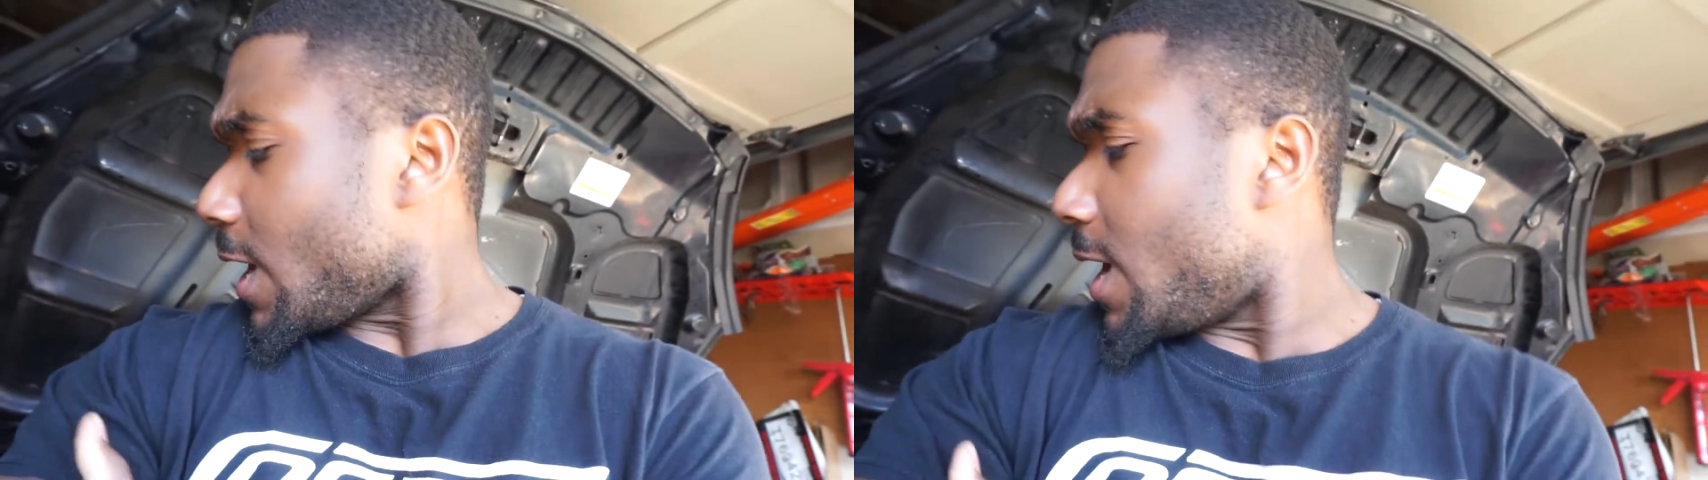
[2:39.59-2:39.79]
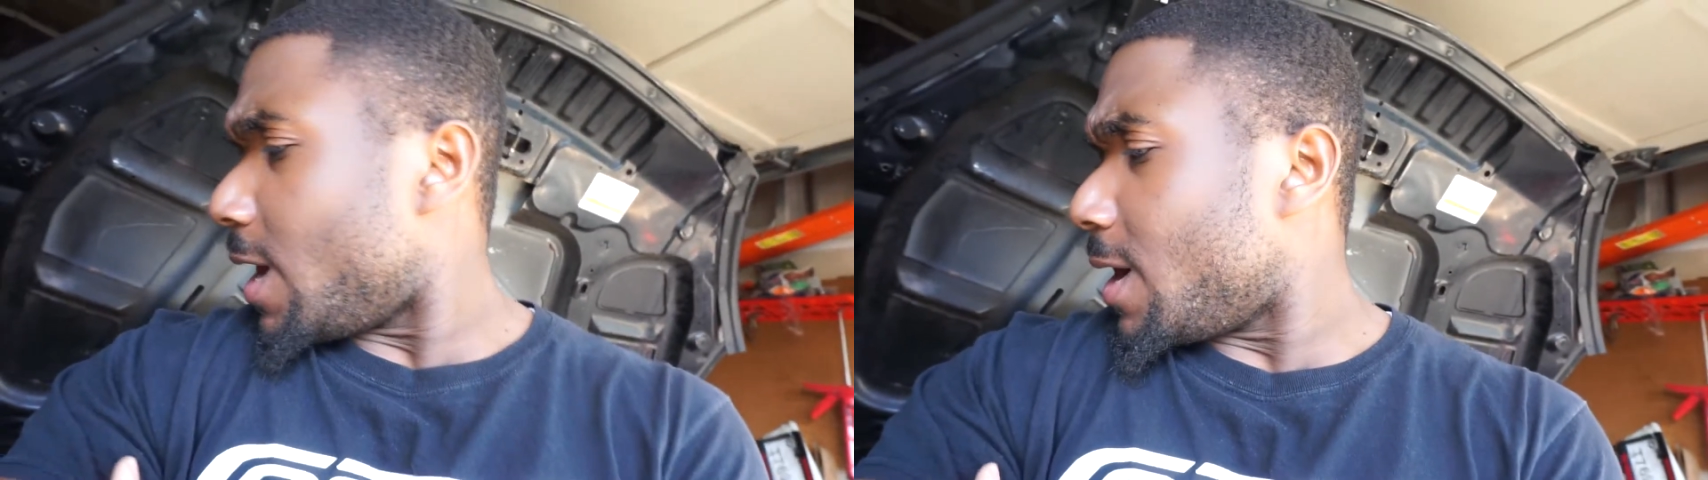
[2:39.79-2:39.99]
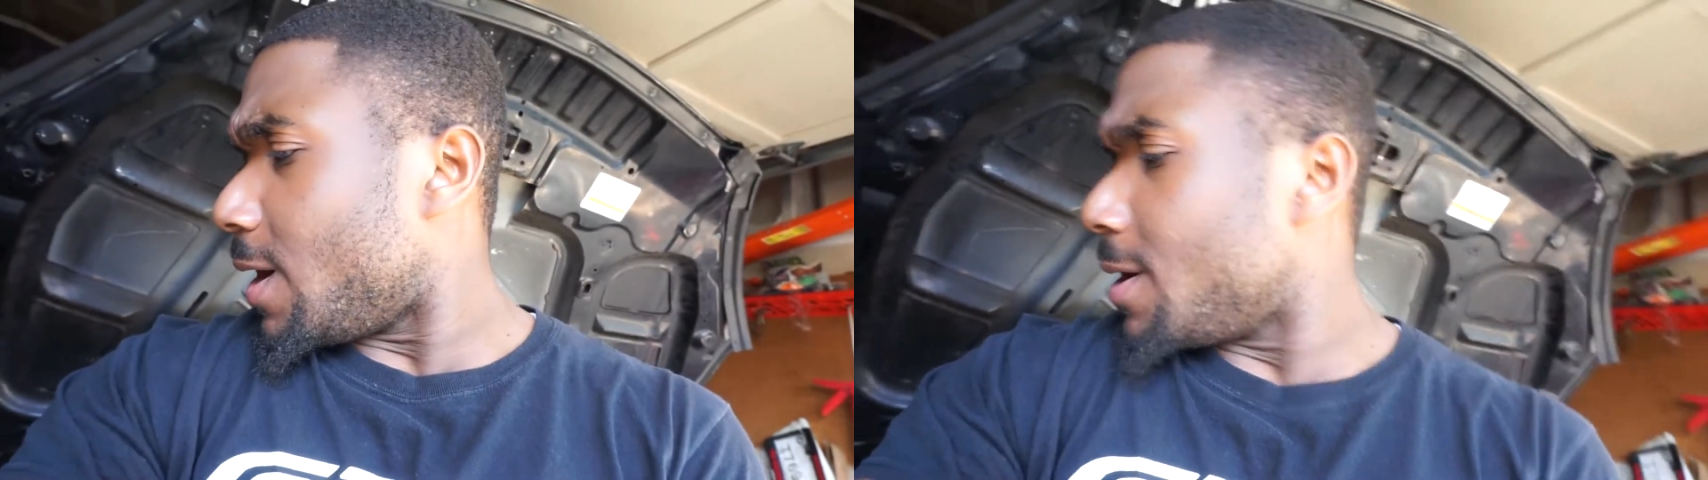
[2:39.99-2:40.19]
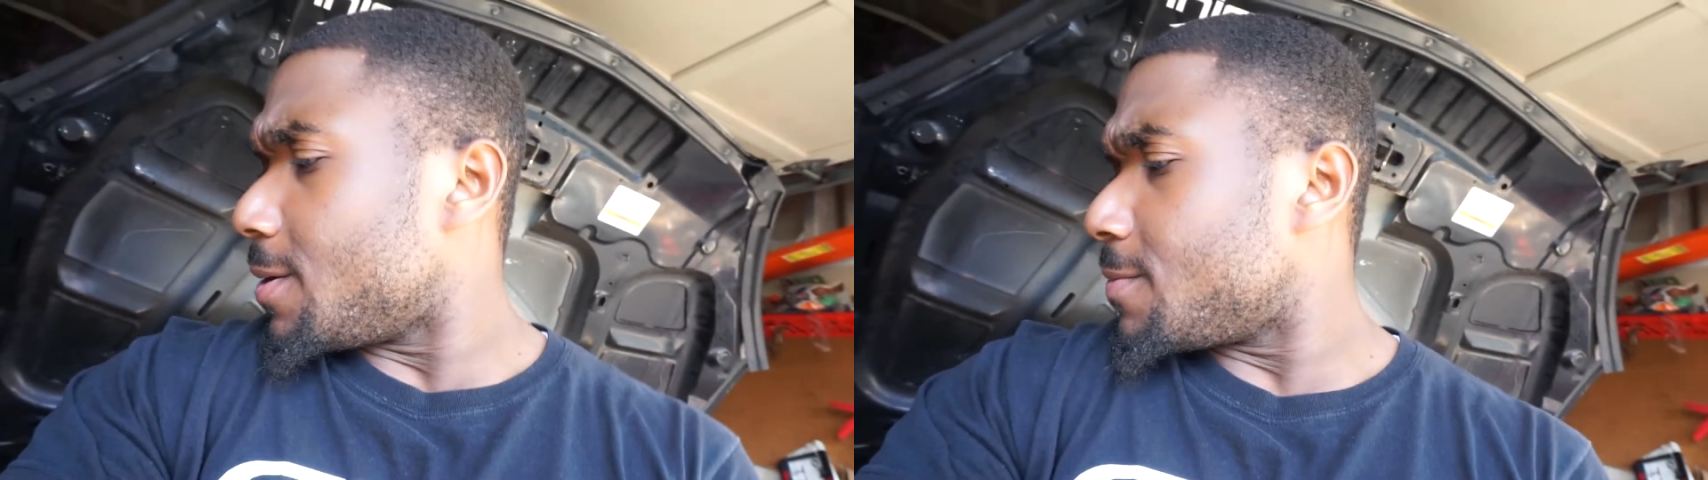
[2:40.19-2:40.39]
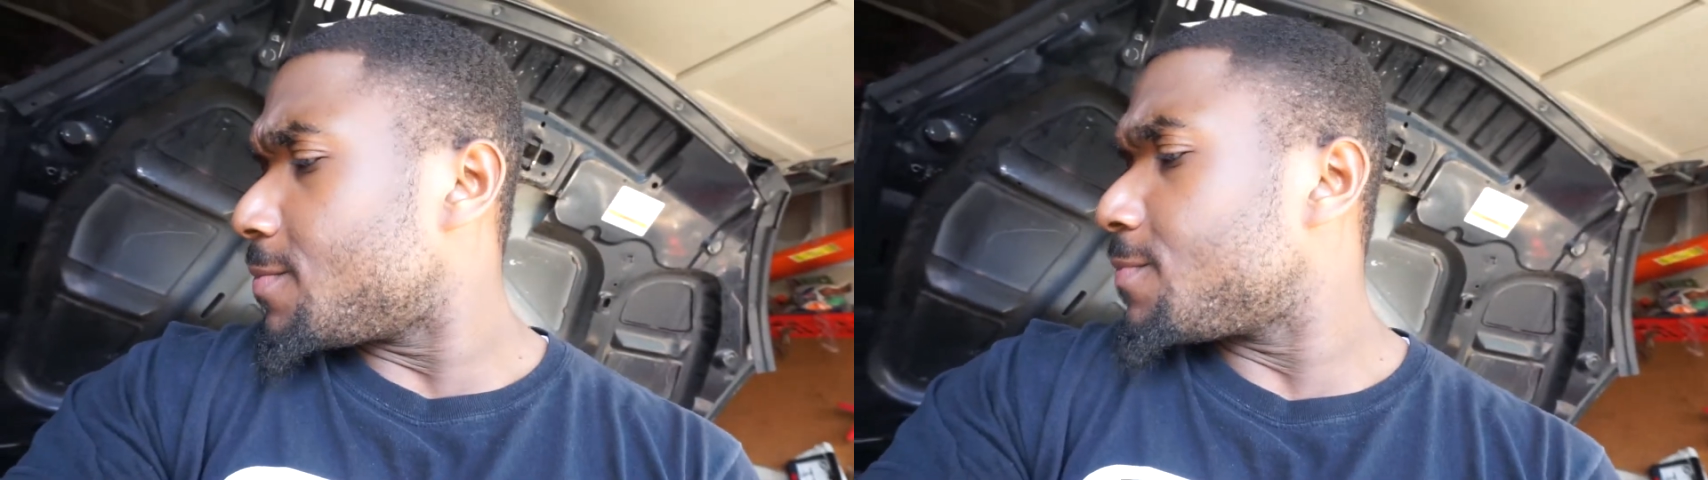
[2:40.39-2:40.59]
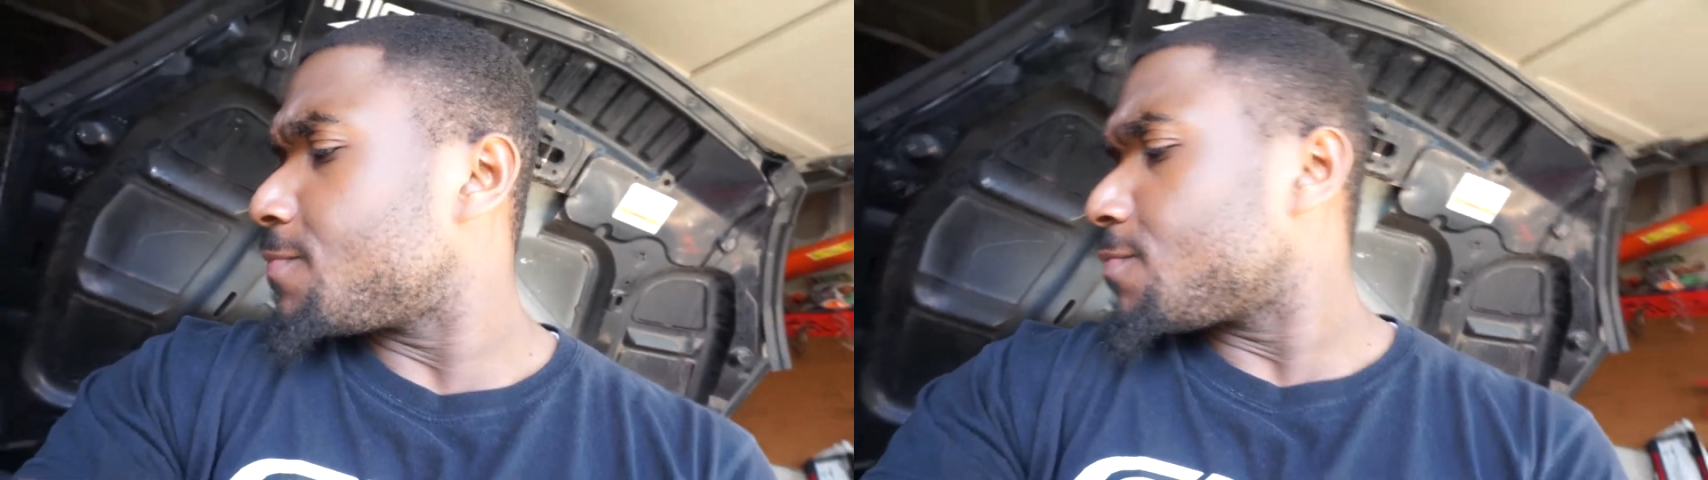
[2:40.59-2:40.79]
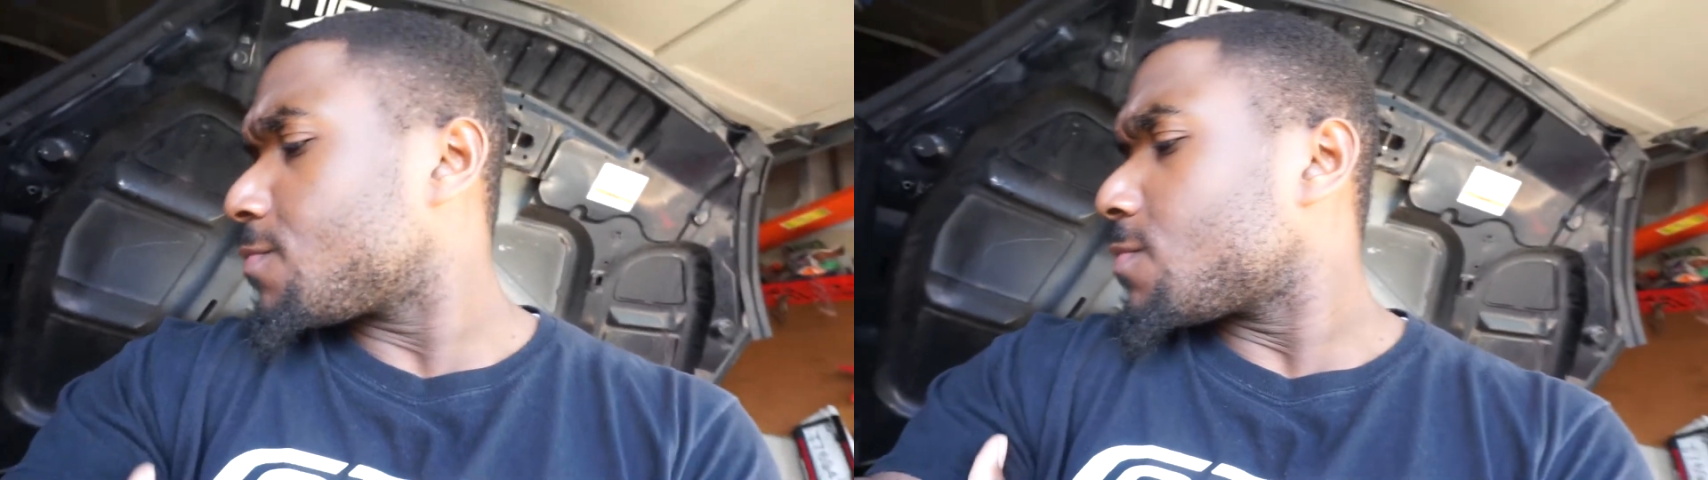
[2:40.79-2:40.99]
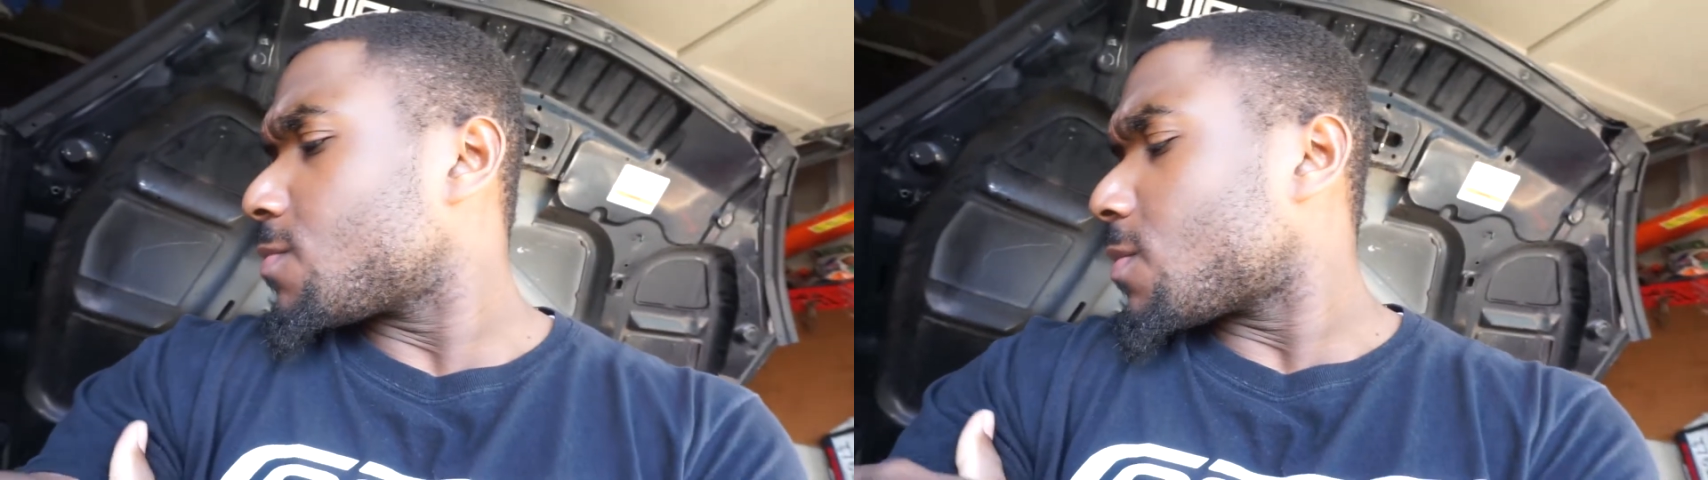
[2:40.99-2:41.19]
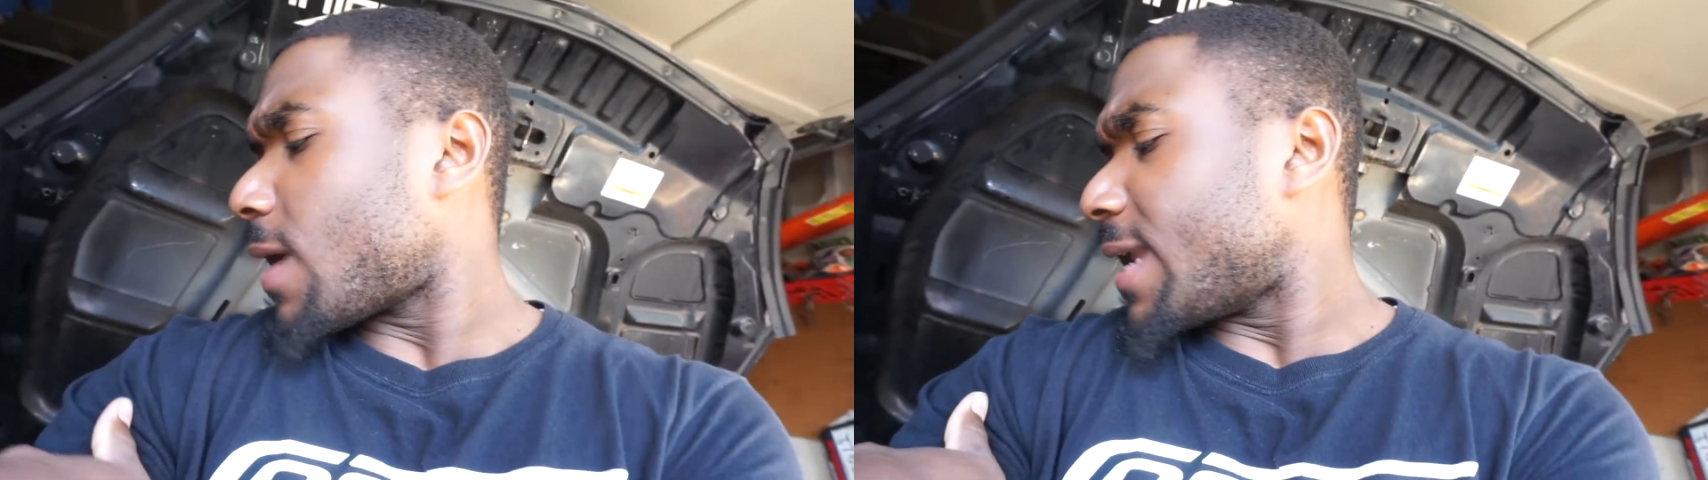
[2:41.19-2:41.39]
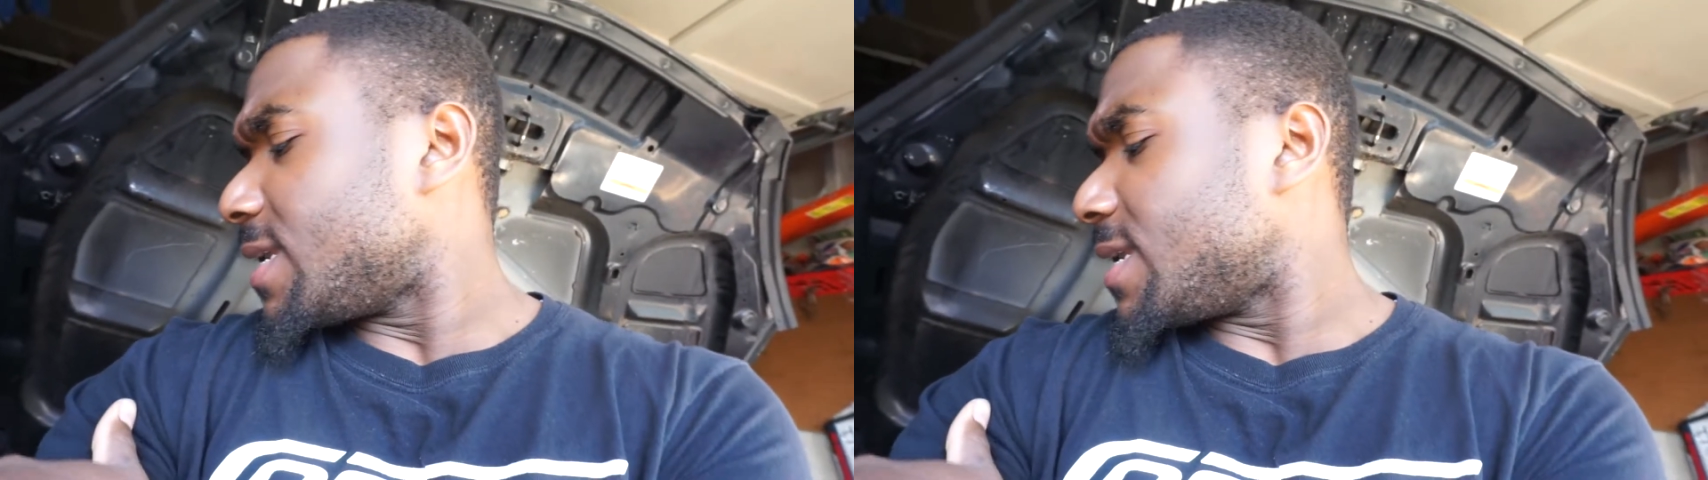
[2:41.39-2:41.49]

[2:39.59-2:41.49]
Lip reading: I